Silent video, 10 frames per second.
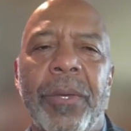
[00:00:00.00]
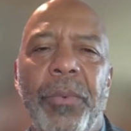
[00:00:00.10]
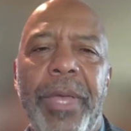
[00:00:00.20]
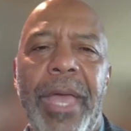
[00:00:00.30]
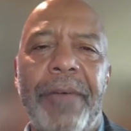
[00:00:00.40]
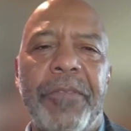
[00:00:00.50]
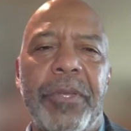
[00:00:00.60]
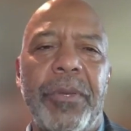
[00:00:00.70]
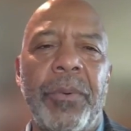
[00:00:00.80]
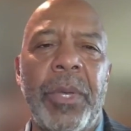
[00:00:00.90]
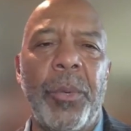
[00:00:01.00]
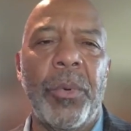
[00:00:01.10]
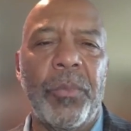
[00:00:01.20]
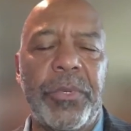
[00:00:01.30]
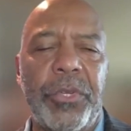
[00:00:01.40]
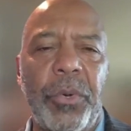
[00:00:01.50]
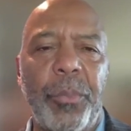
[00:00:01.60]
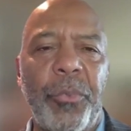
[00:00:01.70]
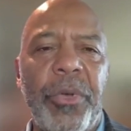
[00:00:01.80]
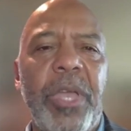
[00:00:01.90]
We have to do a
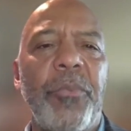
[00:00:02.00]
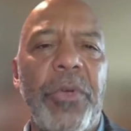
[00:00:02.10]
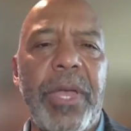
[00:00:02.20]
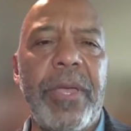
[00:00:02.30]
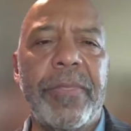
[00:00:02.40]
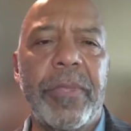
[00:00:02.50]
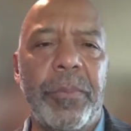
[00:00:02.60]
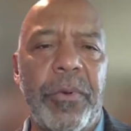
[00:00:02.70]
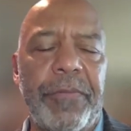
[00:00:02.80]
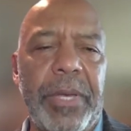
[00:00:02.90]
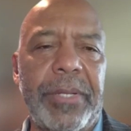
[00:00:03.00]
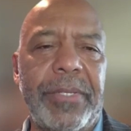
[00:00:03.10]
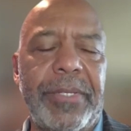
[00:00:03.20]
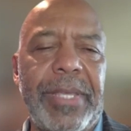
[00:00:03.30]
pre breathe to prevent